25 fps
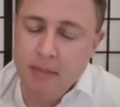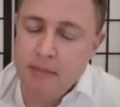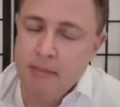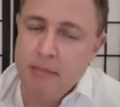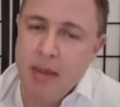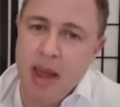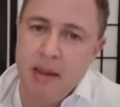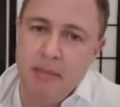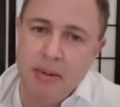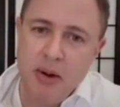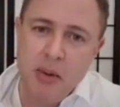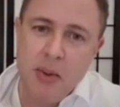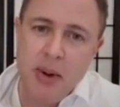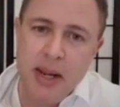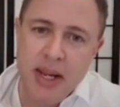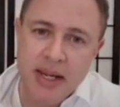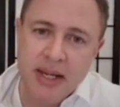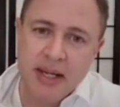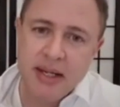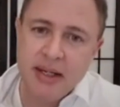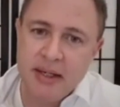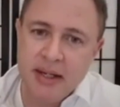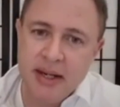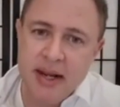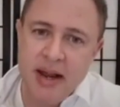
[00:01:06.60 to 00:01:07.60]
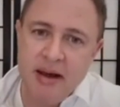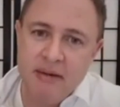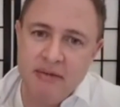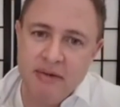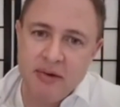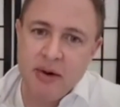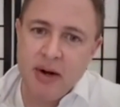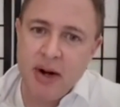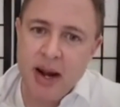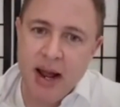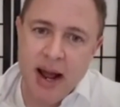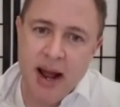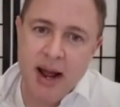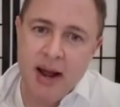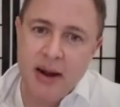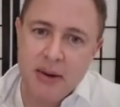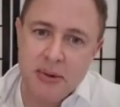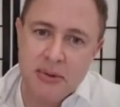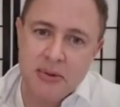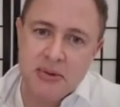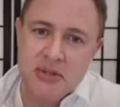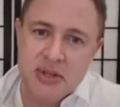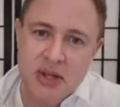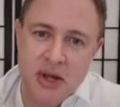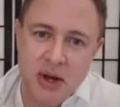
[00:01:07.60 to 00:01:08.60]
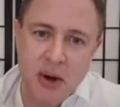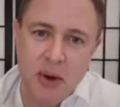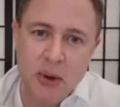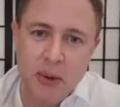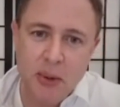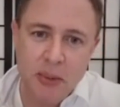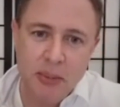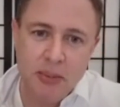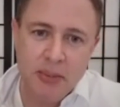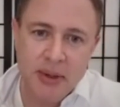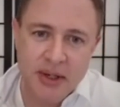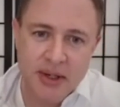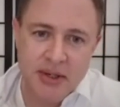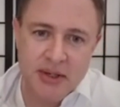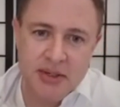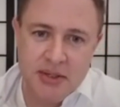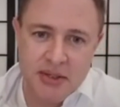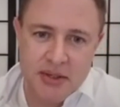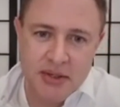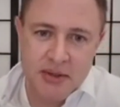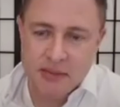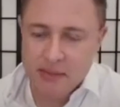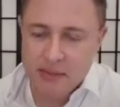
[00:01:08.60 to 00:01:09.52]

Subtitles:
Maybe we can never house the homeless,